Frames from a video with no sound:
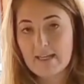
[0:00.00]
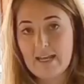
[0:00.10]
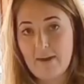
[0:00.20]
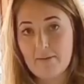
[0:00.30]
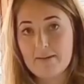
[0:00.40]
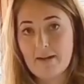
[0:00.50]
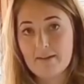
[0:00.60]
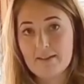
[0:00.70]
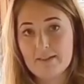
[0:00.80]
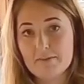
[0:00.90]
Now,
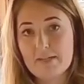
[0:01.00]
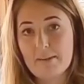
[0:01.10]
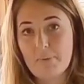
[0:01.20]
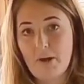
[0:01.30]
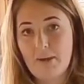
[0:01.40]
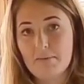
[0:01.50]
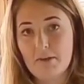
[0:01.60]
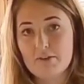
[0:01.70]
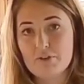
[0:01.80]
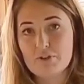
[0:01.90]
another little tip I'm
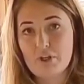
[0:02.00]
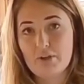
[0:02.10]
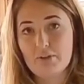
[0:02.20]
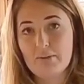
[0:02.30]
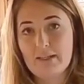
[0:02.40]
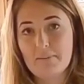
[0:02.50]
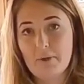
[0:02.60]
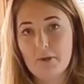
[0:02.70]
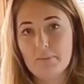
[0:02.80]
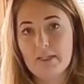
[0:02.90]
going to show you in a
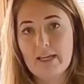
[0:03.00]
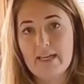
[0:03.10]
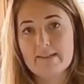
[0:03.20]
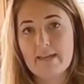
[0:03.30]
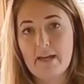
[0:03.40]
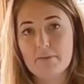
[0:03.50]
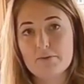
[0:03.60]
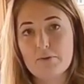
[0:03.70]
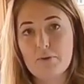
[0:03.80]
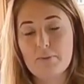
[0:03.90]
moment is how
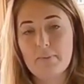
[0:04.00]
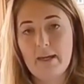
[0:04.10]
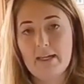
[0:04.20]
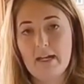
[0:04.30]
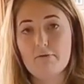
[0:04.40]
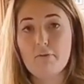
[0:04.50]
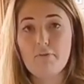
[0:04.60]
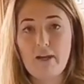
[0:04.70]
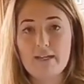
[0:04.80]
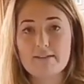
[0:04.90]
to make a
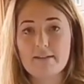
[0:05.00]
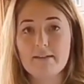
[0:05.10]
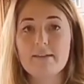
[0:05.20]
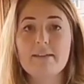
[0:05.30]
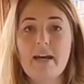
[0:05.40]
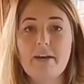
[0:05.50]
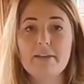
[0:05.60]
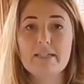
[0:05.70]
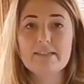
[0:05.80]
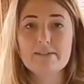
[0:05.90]
reflector. Now
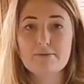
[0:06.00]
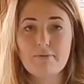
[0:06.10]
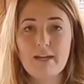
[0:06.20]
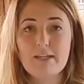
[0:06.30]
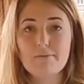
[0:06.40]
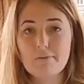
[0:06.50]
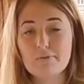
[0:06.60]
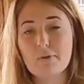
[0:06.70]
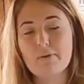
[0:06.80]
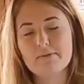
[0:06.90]
this is great if you've
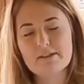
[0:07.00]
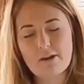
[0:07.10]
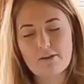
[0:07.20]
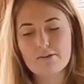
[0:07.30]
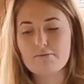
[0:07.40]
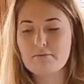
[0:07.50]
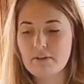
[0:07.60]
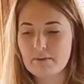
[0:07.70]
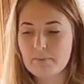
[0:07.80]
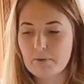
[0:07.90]
got a darker
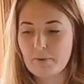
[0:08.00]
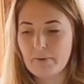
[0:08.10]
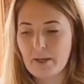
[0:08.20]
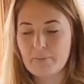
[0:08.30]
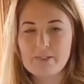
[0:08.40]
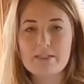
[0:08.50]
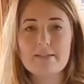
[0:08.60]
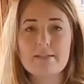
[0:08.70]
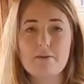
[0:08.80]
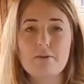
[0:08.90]
room or that
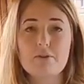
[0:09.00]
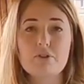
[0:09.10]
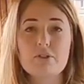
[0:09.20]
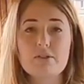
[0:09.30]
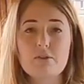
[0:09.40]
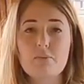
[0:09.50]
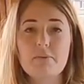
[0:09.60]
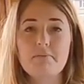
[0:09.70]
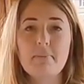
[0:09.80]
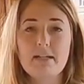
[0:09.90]
windowsill. You could just do with
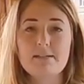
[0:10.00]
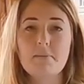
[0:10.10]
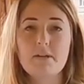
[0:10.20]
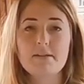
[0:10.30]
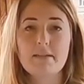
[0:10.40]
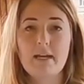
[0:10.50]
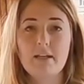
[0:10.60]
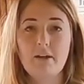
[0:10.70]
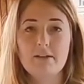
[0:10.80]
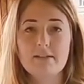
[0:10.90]
maximising that
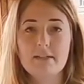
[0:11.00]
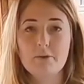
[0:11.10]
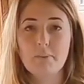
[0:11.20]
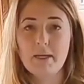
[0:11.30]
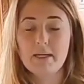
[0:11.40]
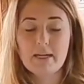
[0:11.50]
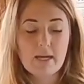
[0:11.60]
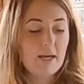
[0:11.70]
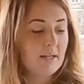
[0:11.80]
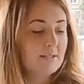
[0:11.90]
light a little bit.
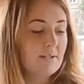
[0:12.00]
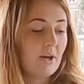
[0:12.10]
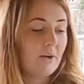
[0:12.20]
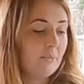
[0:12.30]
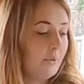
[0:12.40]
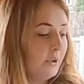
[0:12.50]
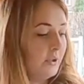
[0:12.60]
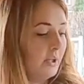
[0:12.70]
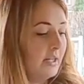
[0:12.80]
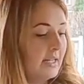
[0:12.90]
So what you're
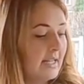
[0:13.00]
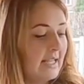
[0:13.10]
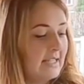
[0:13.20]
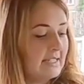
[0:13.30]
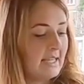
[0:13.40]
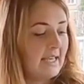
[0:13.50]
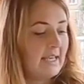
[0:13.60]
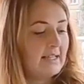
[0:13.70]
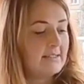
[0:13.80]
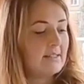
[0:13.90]
going to need
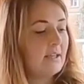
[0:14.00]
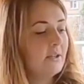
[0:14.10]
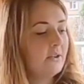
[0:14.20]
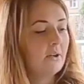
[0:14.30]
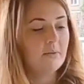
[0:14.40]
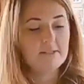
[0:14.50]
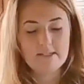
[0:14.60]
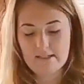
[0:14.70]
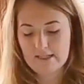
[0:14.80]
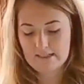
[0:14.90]
is, you're going
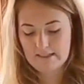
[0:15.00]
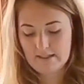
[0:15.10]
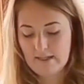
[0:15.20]
to need